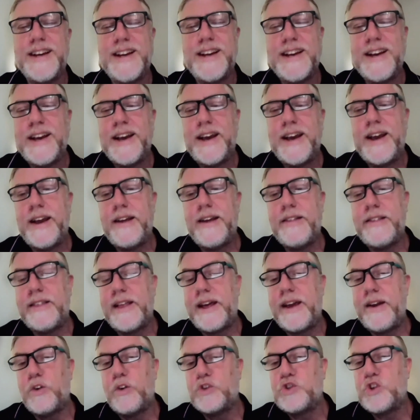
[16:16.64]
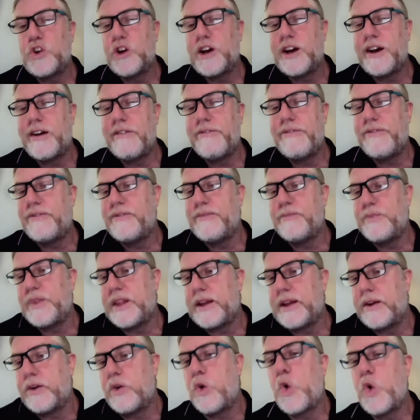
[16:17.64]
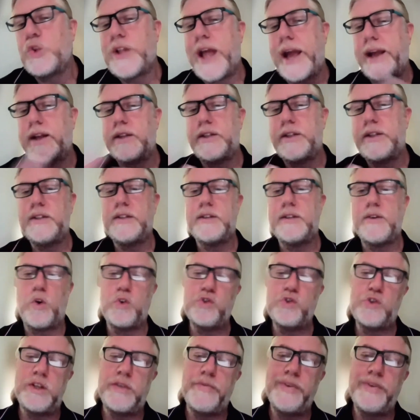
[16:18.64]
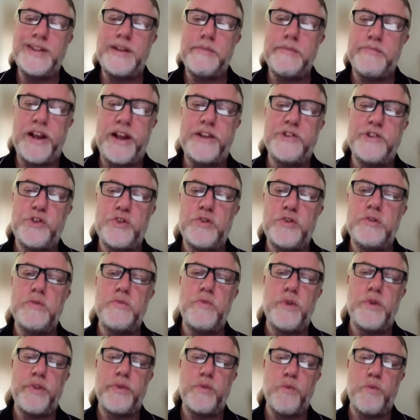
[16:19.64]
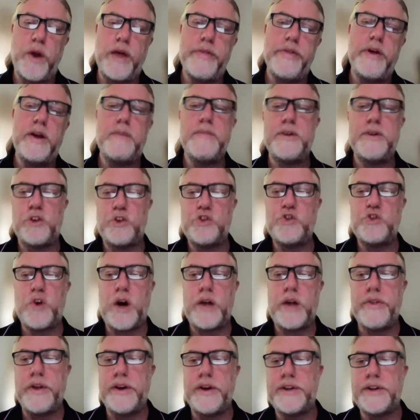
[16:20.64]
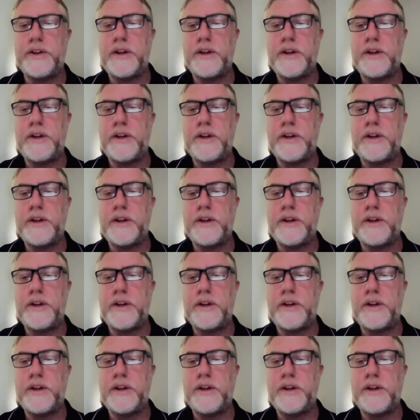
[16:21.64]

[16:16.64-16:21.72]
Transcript: They also have connected, also even depression with weather, but also other